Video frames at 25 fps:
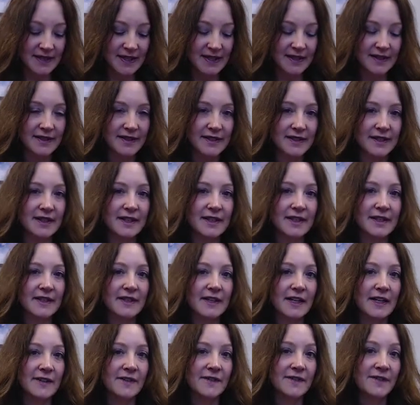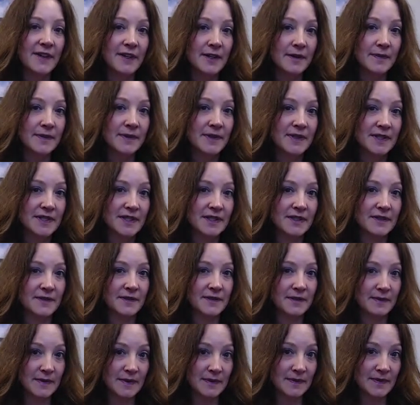I think a fair portion of
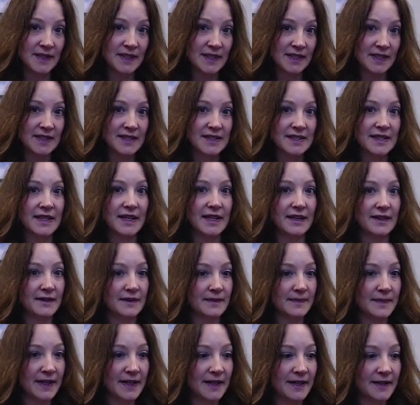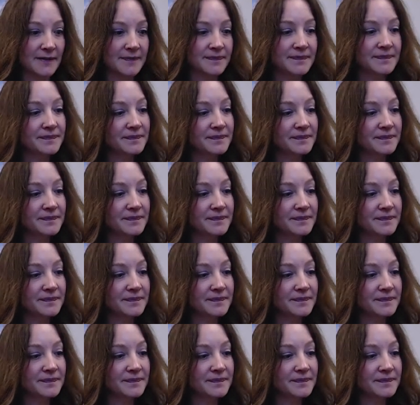human beings care about